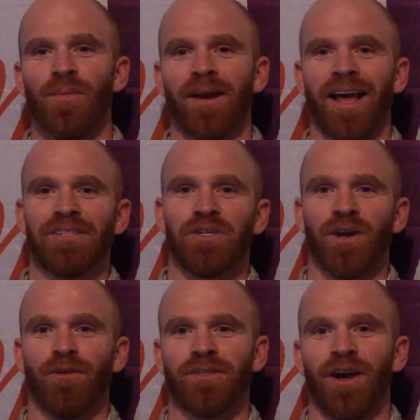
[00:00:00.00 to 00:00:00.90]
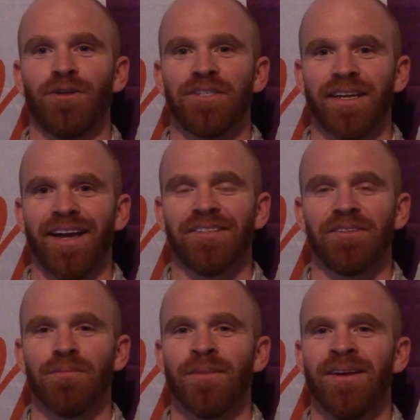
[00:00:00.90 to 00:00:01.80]
I mean, last year I was coaching against
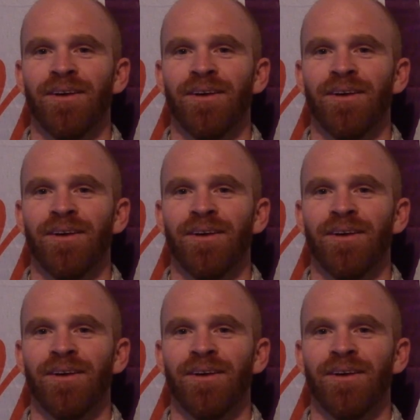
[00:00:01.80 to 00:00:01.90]
them,